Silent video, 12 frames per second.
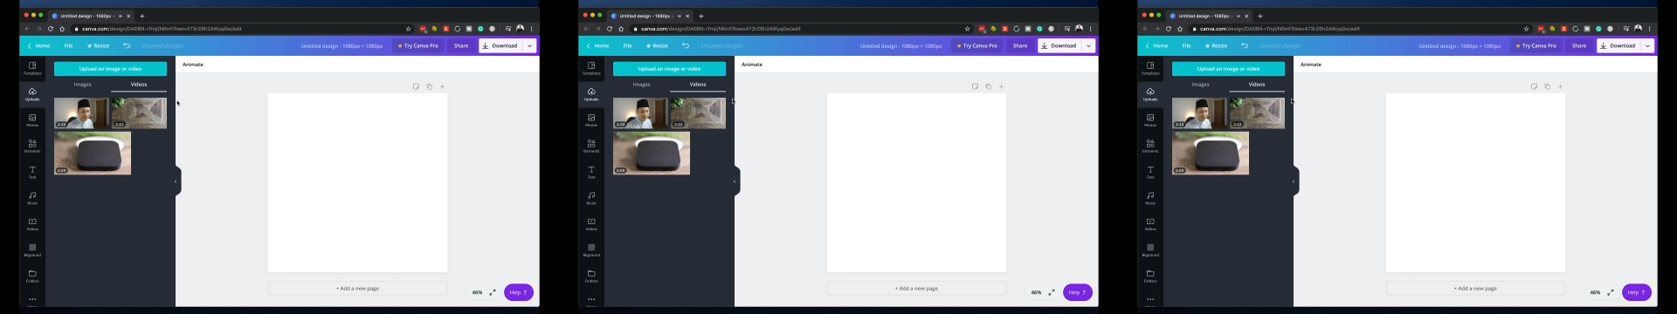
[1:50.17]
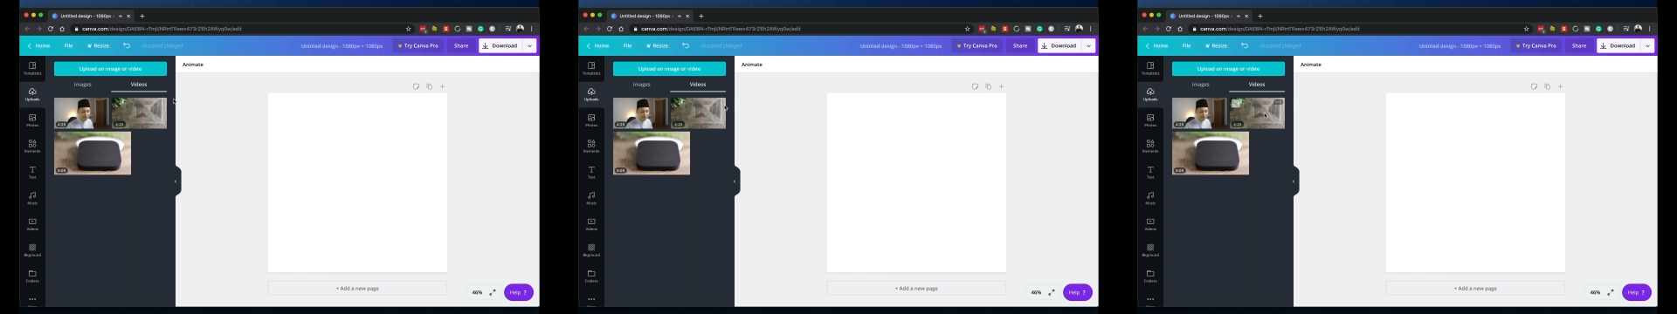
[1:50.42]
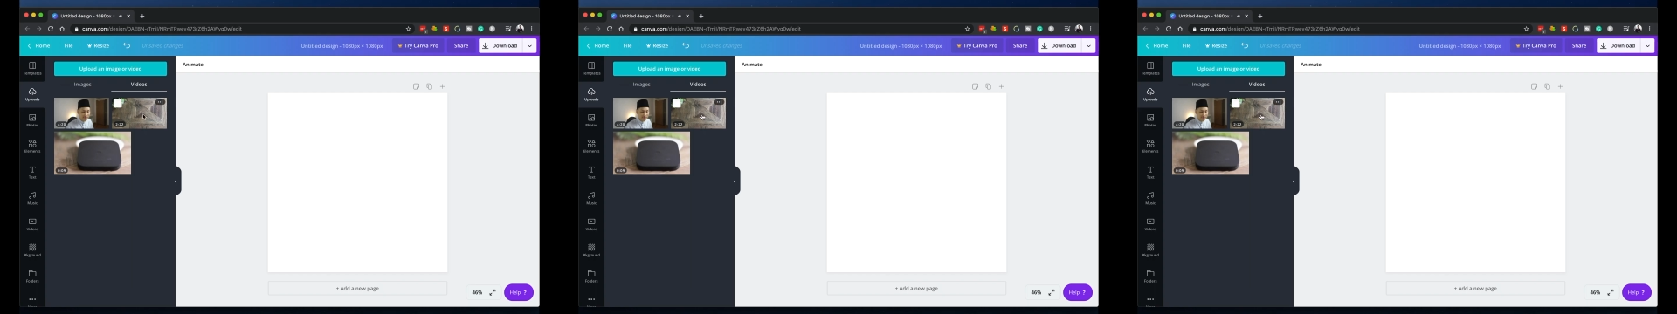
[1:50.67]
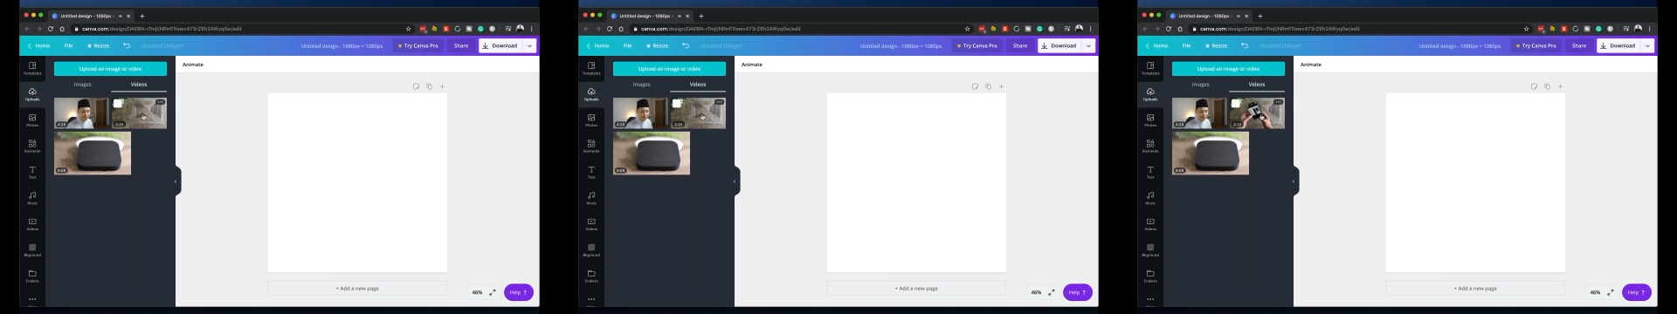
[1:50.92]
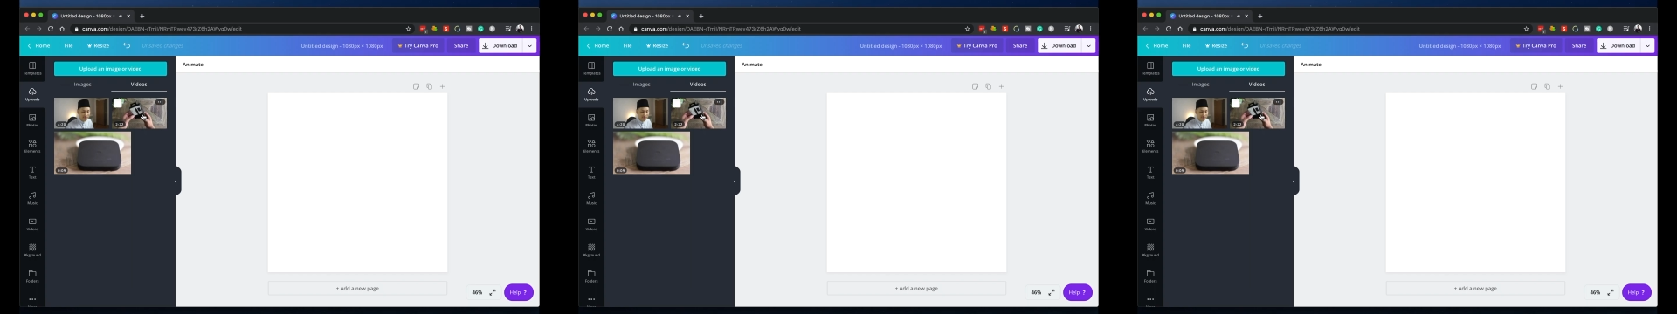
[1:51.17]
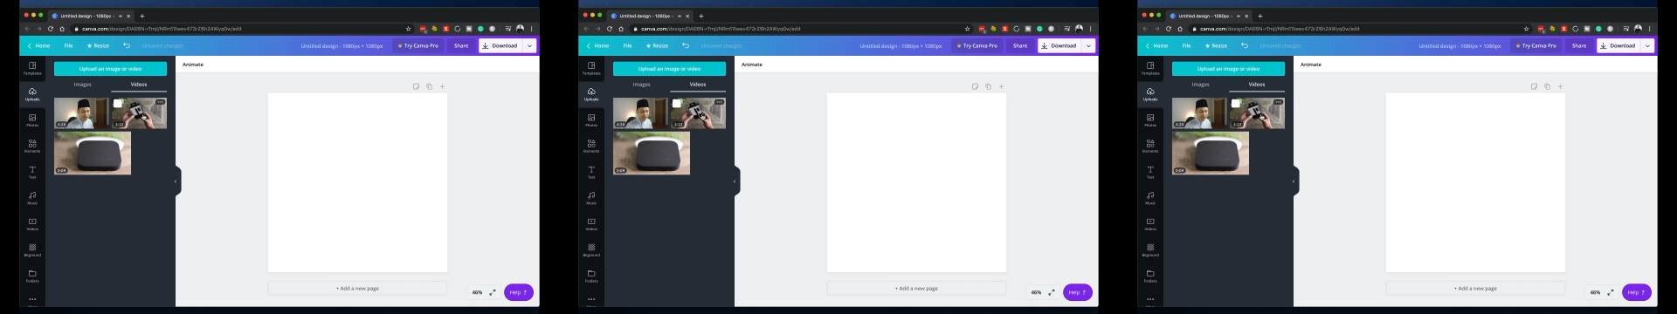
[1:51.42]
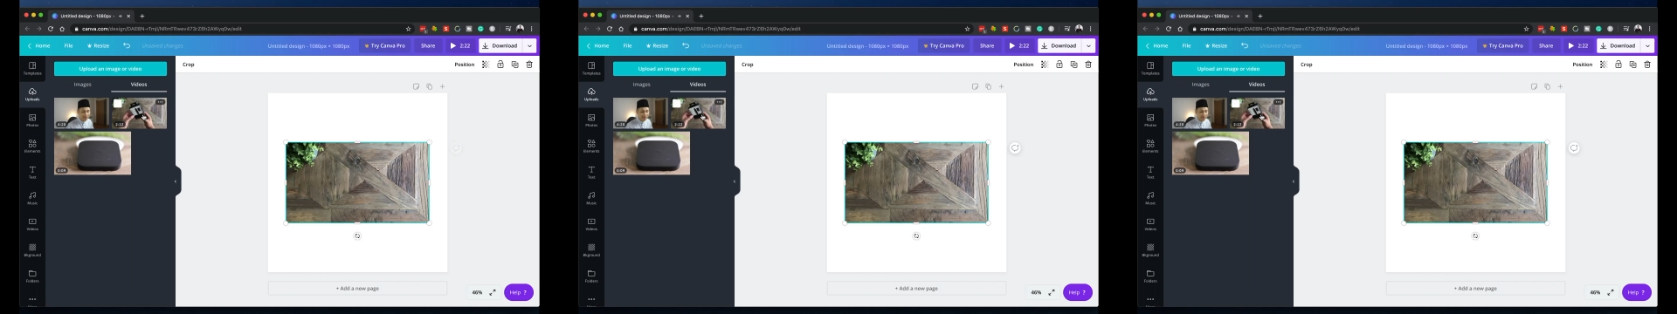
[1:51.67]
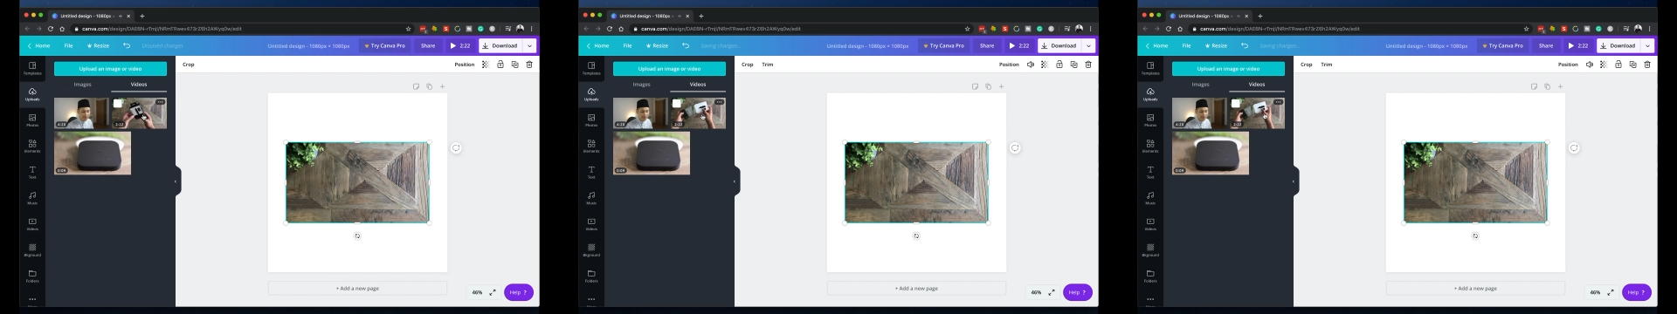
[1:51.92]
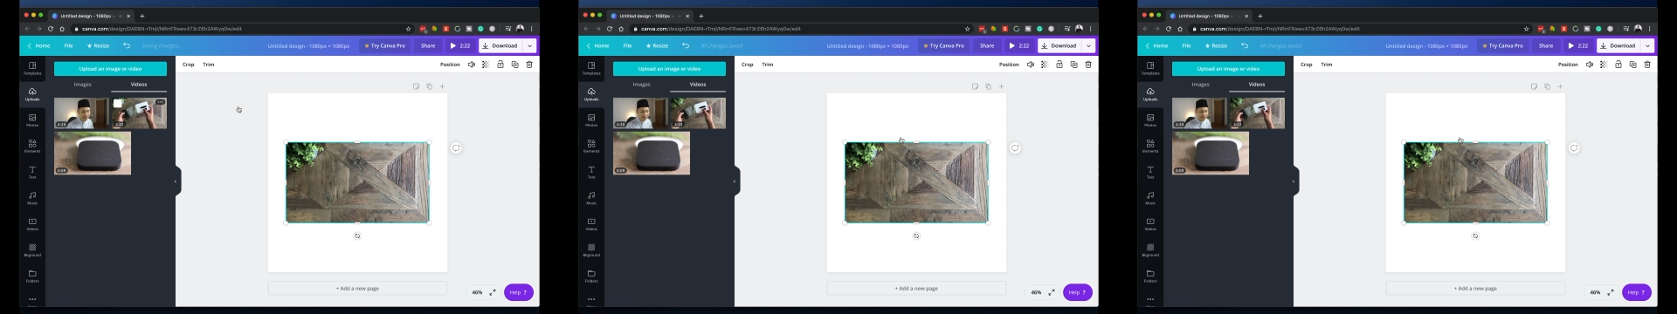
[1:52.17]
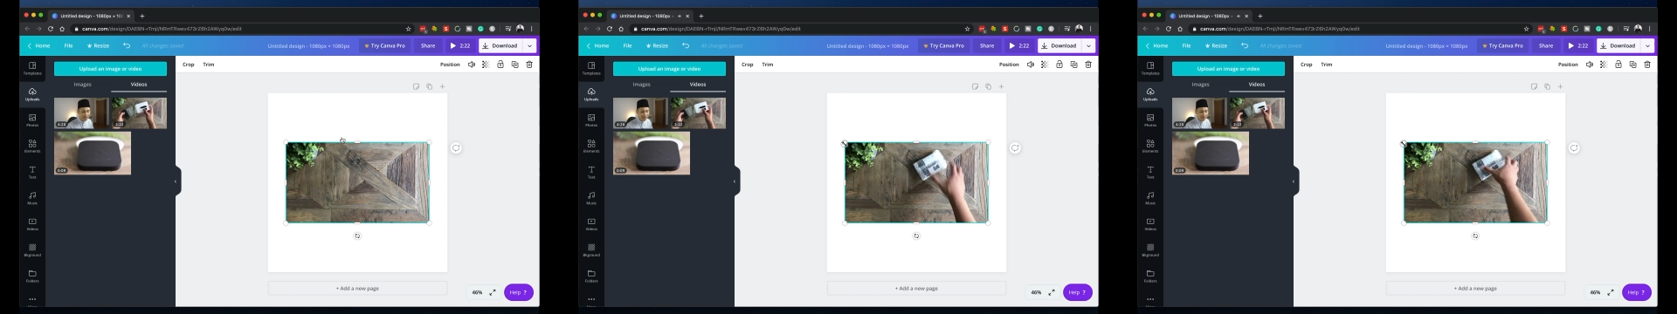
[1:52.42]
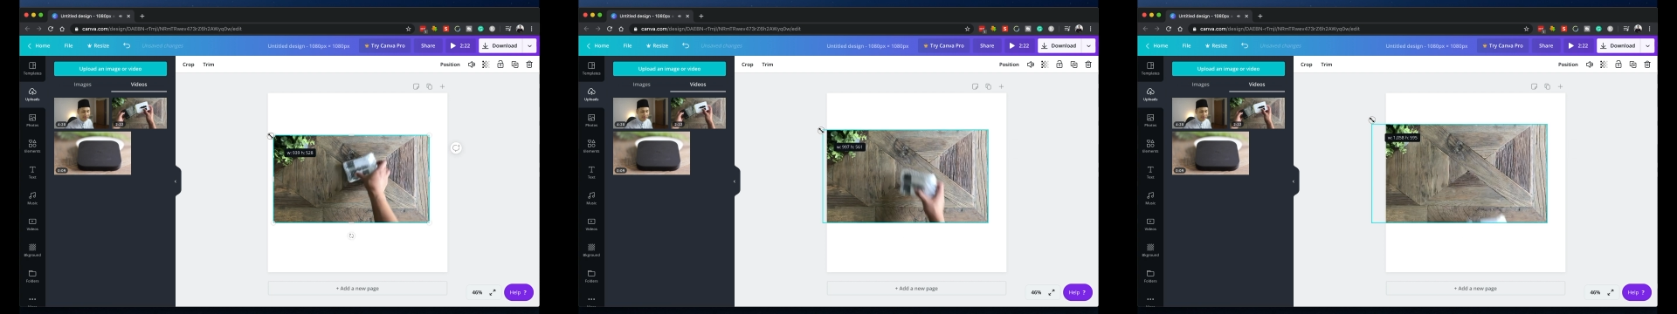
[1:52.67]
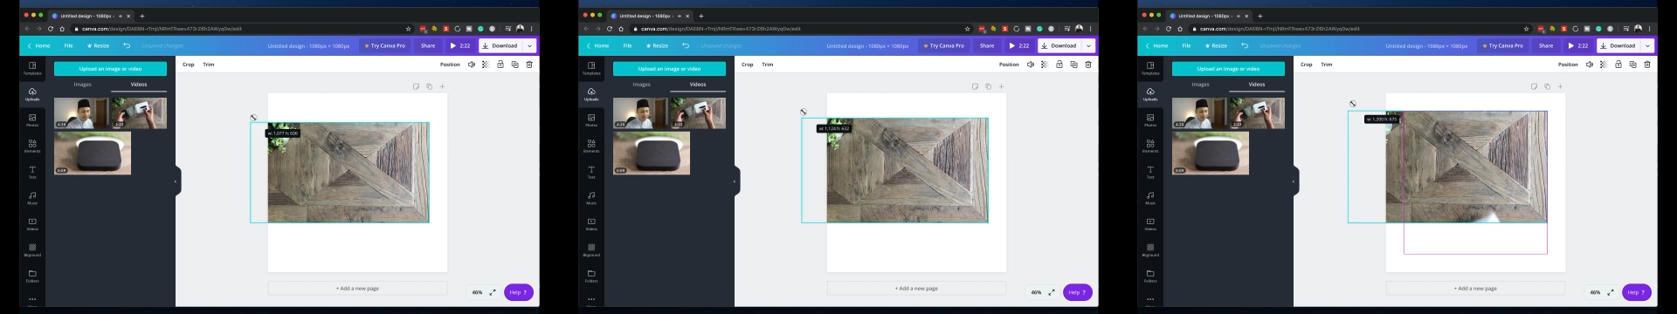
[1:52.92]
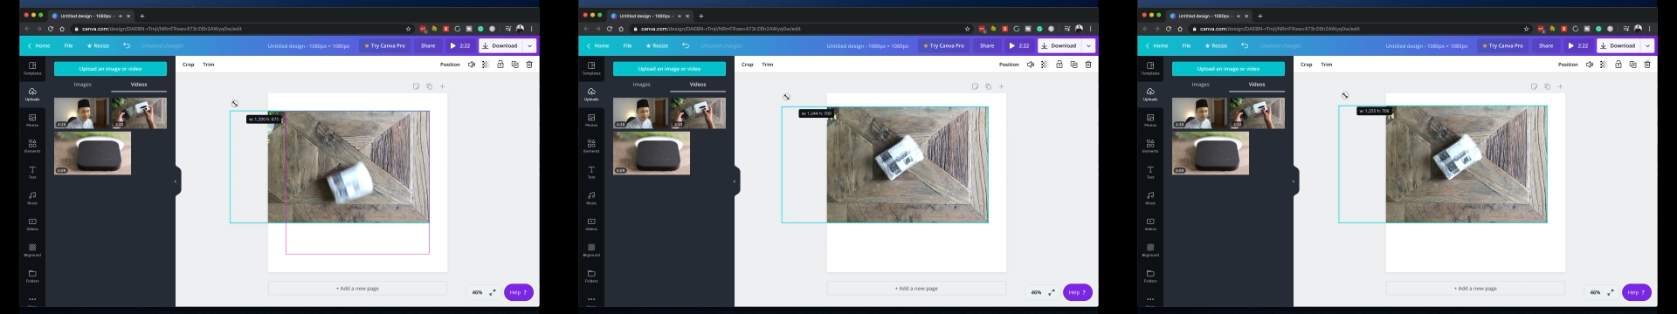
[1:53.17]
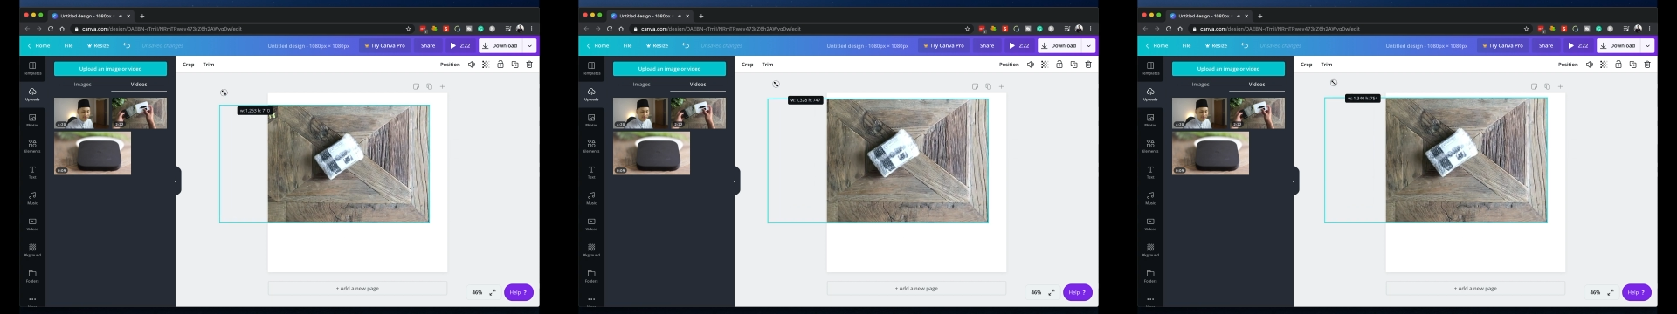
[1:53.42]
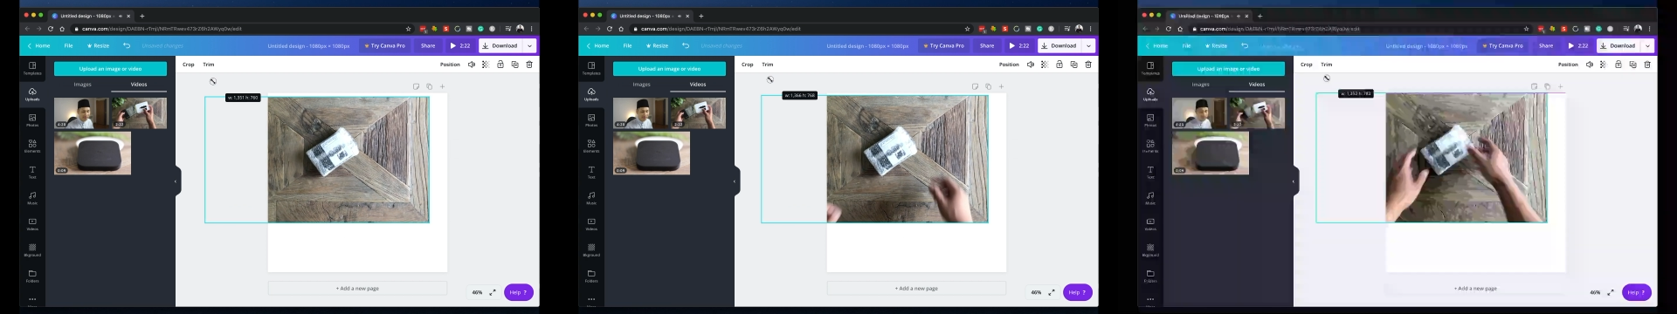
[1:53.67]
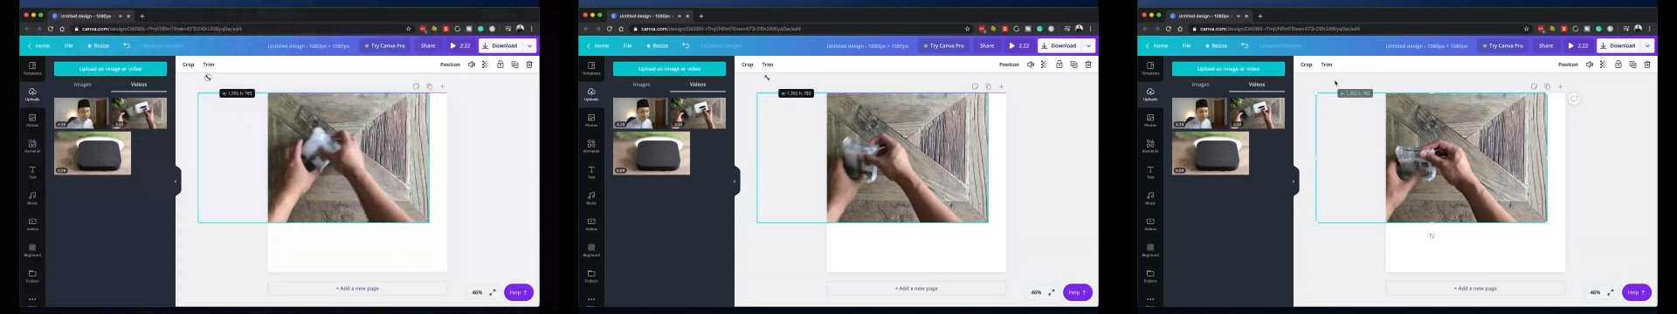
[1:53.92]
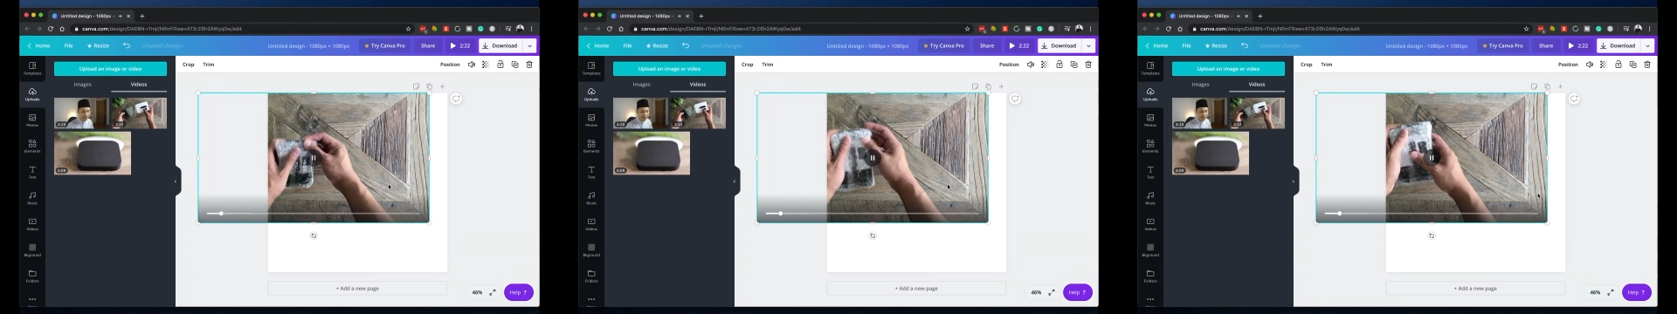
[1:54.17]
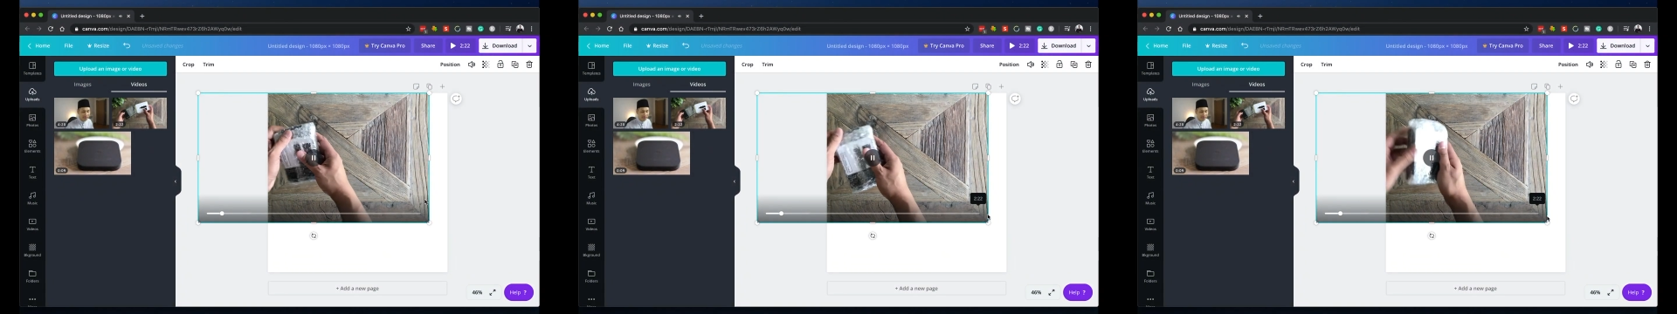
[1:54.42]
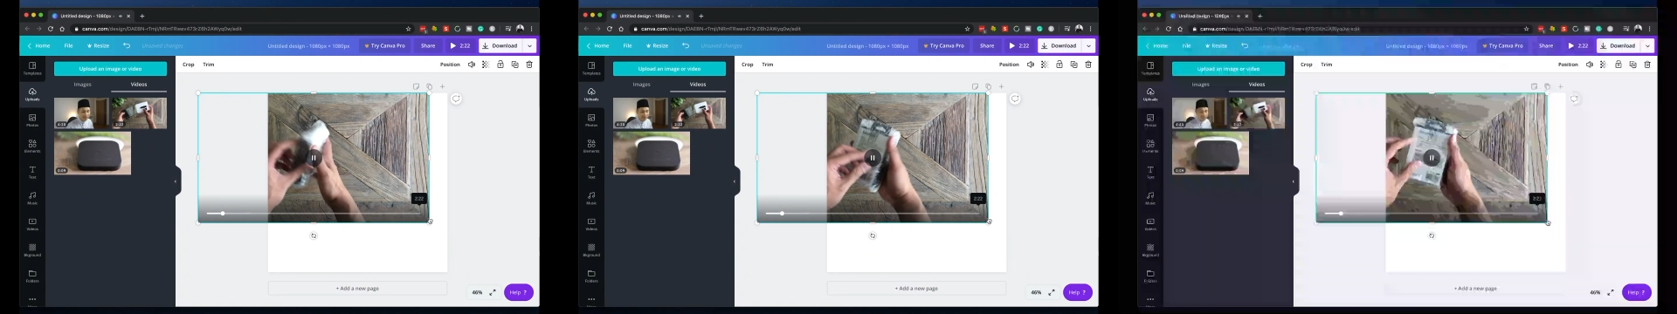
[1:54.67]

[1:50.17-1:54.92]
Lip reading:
Nobody's mouth can be seen.